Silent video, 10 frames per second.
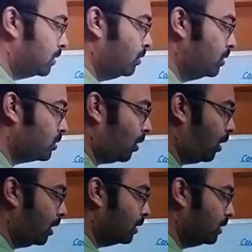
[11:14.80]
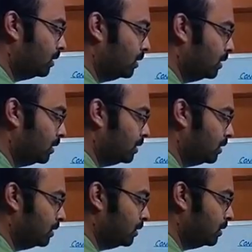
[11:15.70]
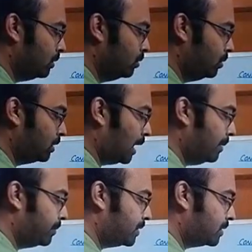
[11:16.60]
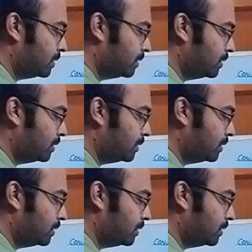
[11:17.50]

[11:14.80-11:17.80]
goods or two times